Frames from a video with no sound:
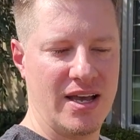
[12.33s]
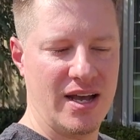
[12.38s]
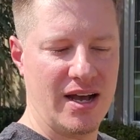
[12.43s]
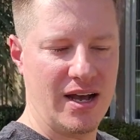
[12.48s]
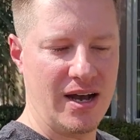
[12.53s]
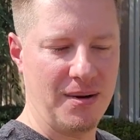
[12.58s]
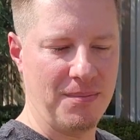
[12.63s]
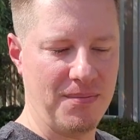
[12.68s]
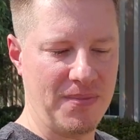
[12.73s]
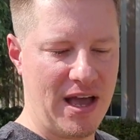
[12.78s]

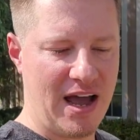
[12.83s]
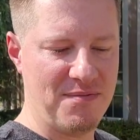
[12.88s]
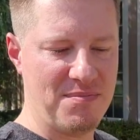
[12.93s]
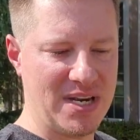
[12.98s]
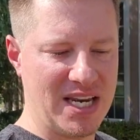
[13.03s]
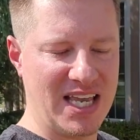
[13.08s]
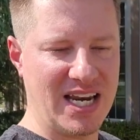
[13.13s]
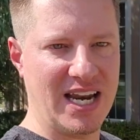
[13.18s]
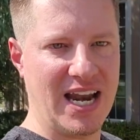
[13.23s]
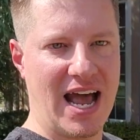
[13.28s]
Um, I've
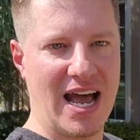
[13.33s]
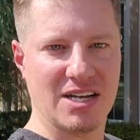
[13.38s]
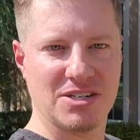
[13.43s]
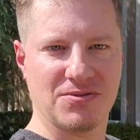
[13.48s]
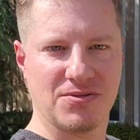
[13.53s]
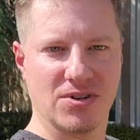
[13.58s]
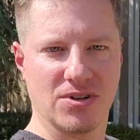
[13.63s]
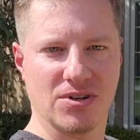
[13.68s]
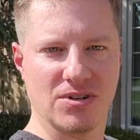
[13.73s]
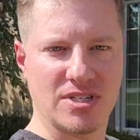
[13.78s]
been getting asked
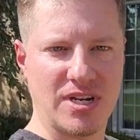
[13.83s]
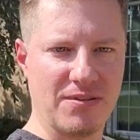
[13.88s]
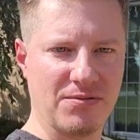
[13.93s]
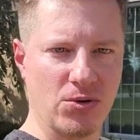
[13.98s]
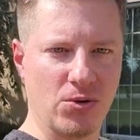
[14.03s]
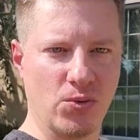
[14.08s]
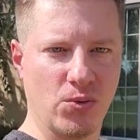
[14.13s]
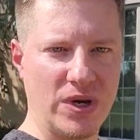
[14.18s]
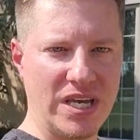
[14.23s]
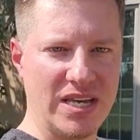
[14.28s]
for
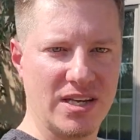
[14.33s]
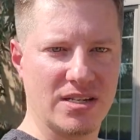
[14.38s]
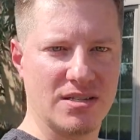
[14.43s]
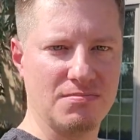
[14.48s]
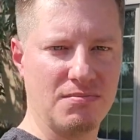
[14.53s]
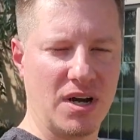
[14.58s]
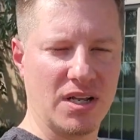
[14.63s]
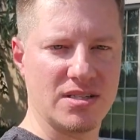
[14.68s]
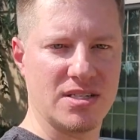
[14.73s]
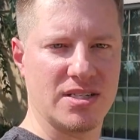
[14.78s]
several weeks,
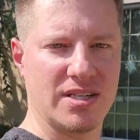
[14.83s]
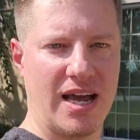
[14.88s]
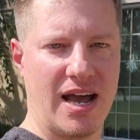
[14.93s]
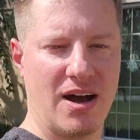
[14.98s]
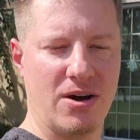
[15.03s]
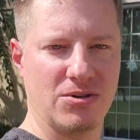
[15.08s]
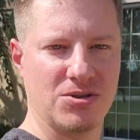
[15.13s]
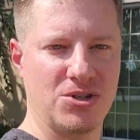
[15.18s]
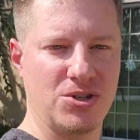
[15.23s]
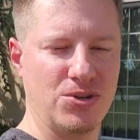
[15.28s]
months
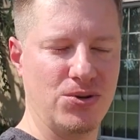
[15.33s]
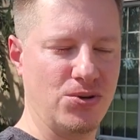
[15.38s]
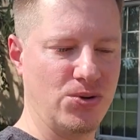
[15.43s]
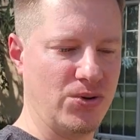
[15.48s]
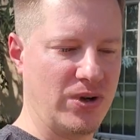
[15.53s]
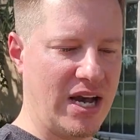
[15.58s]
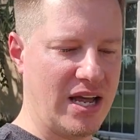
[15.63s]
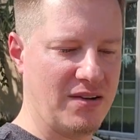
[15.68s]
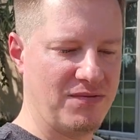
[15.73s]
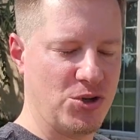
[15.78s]
now to
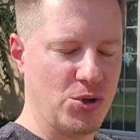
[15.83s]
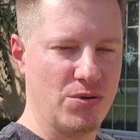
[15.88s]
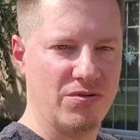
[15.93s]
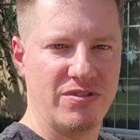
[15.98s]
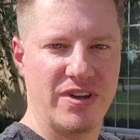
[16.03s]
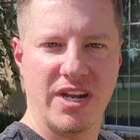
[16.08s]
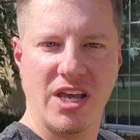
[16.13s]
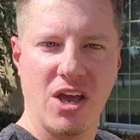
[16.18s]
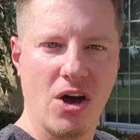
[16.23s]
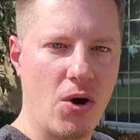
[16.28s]
kind of do a
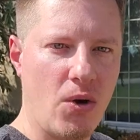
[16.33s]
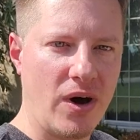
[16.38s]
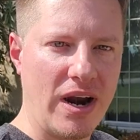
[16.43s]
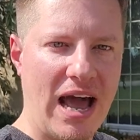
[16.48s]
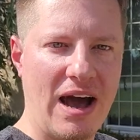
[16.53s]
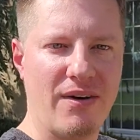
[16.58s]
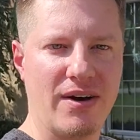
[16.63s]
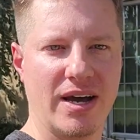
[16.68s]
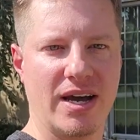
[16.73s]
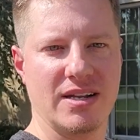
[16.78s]
video on
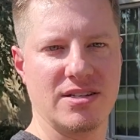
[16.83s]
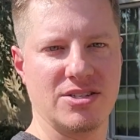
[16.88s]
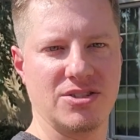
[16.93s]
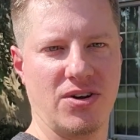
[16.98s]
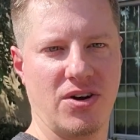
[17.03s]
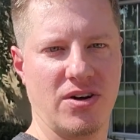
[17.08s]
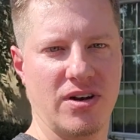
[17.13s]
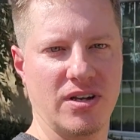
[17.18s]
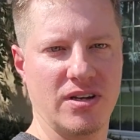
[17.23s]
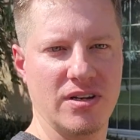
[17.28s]
how I got
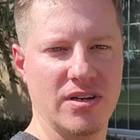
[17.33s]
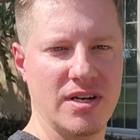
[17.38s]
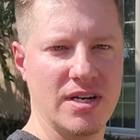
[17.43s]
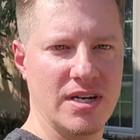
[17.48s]
started.